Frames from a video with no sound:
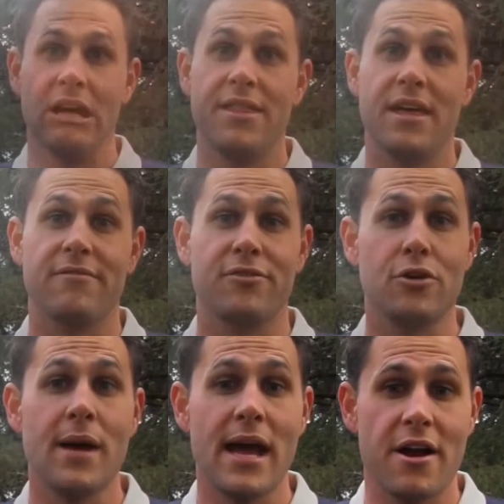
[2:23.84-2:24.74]
The
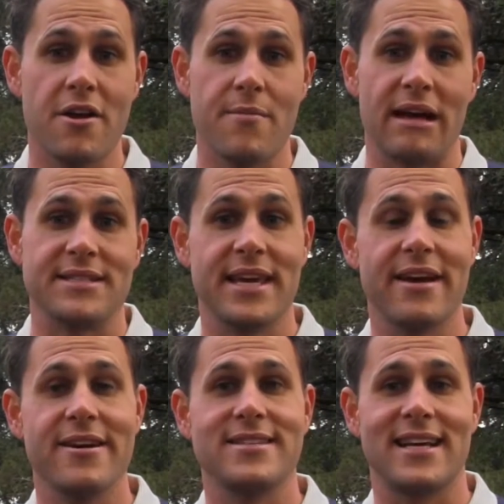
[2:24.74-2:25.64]
Evluma AreaMax
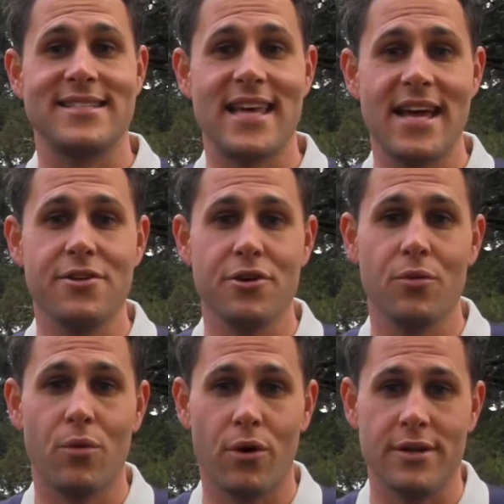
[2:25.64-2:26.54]
carries a
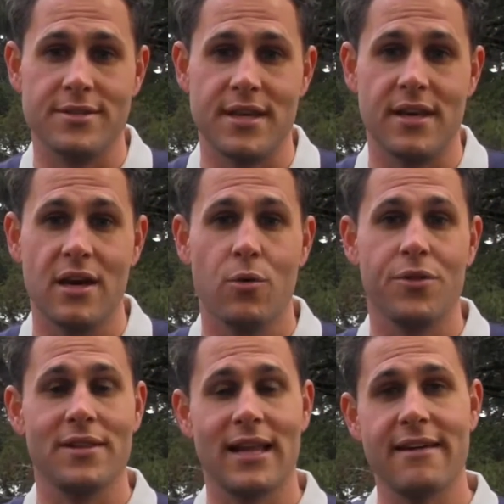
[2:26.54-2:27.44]
10-year warranty
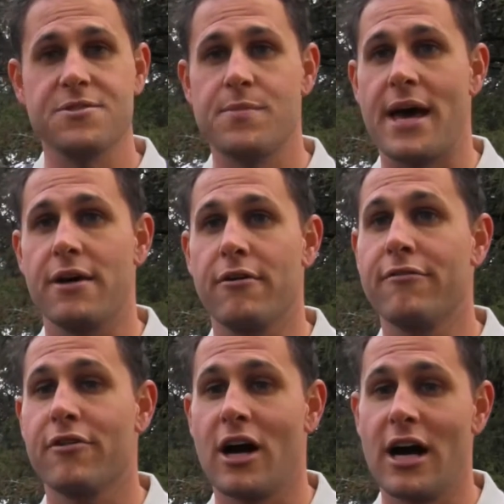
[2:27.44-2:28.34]
with a lifespan of
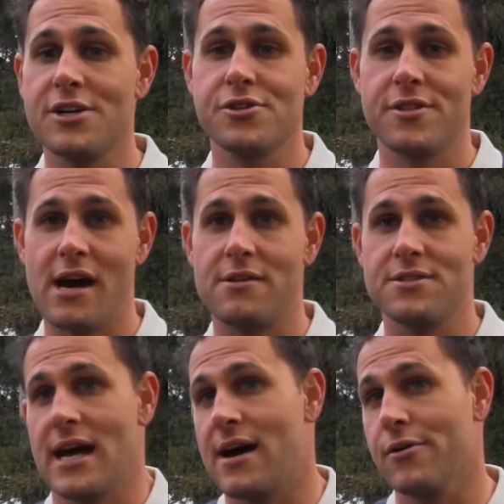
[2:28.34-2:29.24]
over
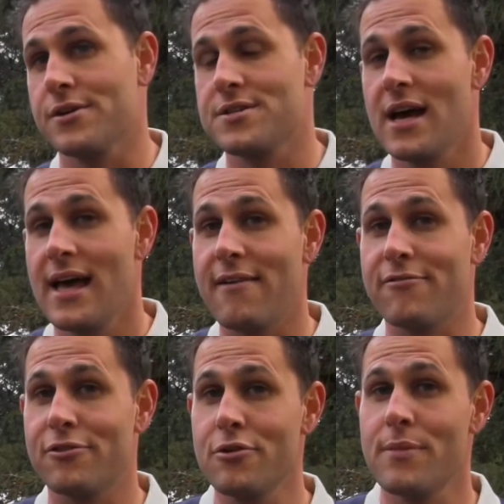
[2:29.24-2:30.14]
100,000 hours.
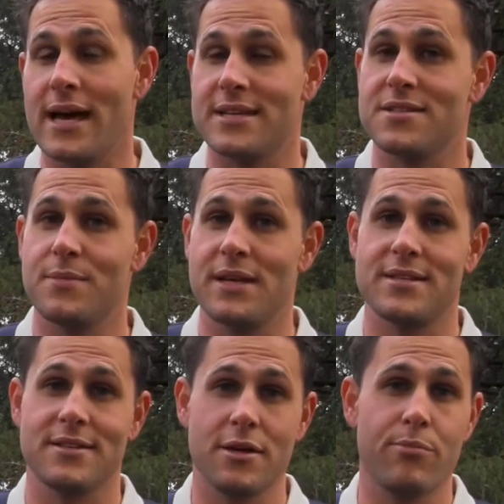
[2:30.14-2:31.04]
Evluma
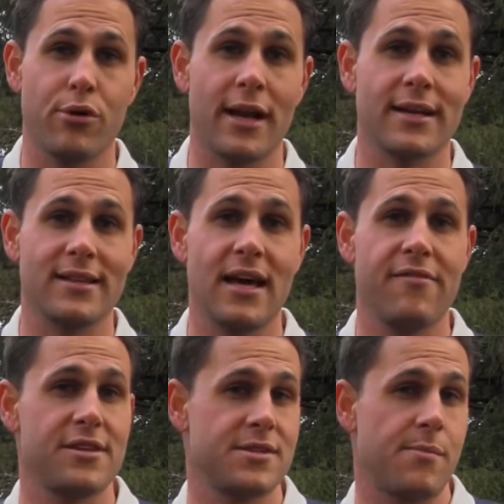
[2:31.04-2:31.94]
estimates that their product
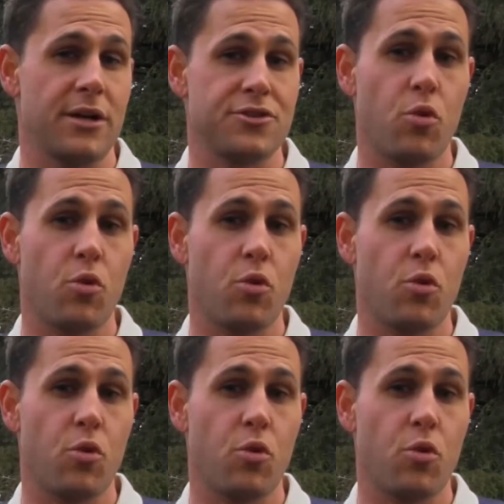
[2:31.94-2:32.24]
life is about